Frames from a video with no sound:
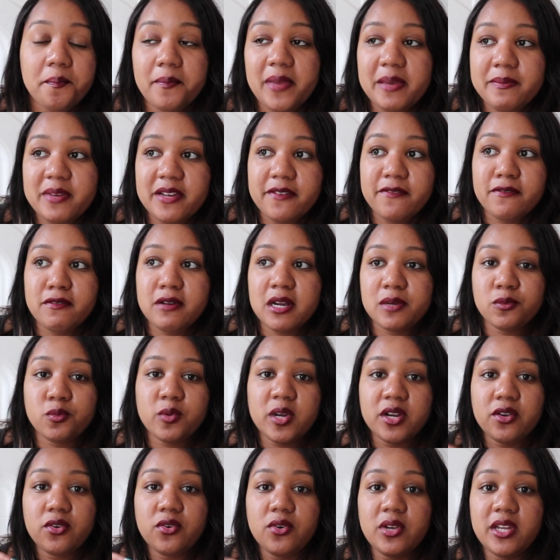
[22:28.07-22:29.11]
Me and my friend
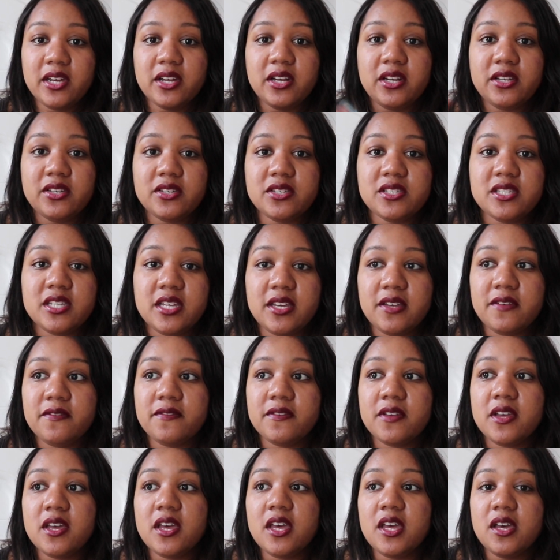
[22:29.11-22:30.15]
went all-inclusive
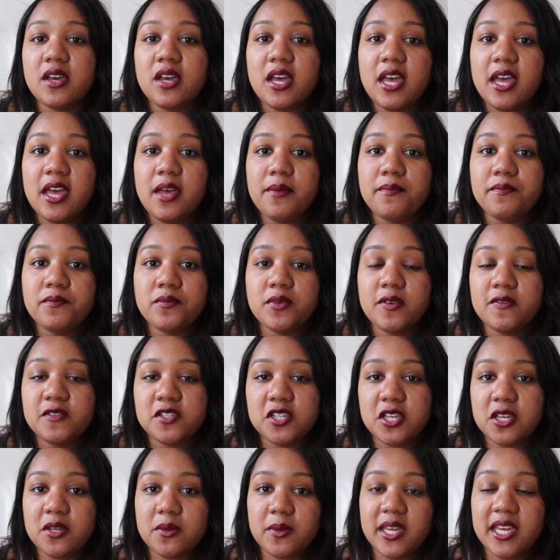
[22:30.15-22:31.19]
with
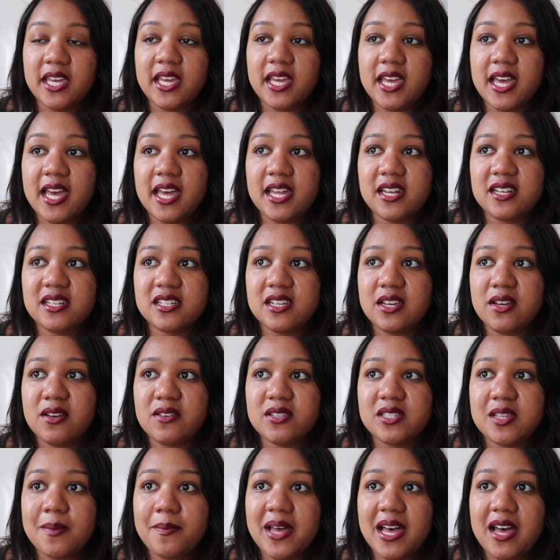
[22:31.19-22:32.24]
TUI, and it
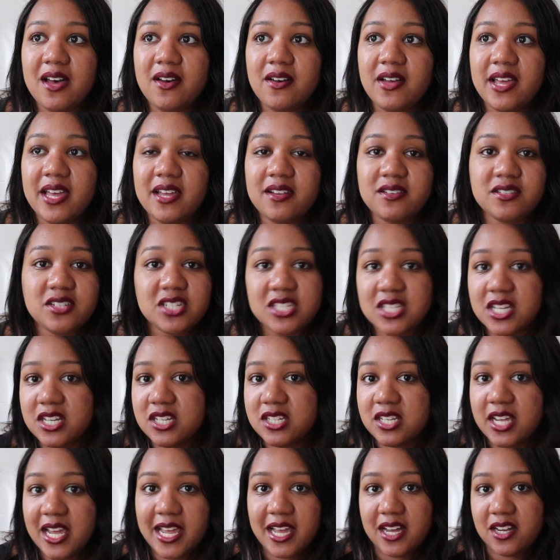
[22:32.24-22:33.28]
was about just
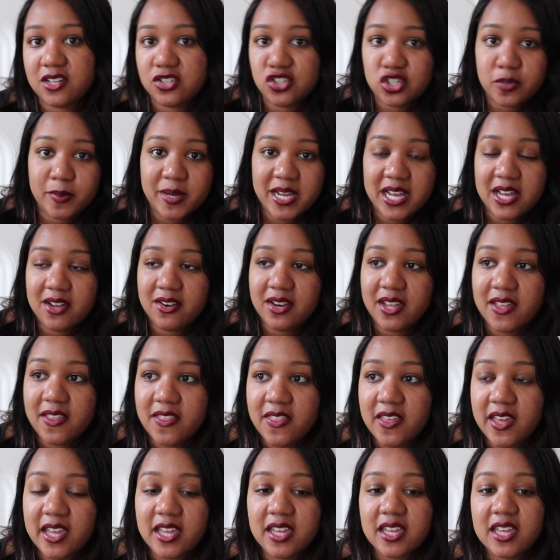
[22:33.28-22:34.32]
under £800, I
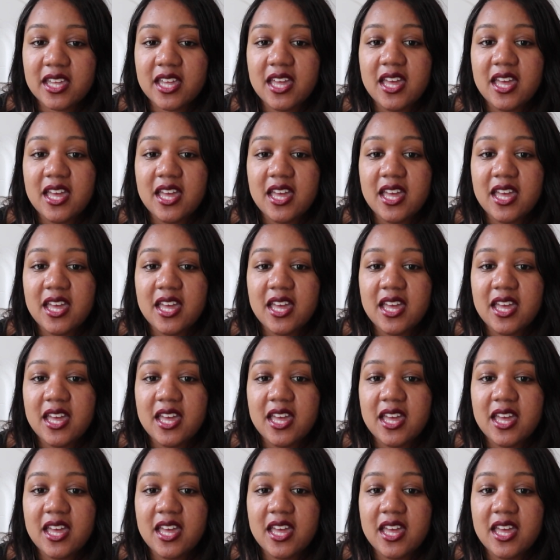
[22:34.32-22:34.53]
think,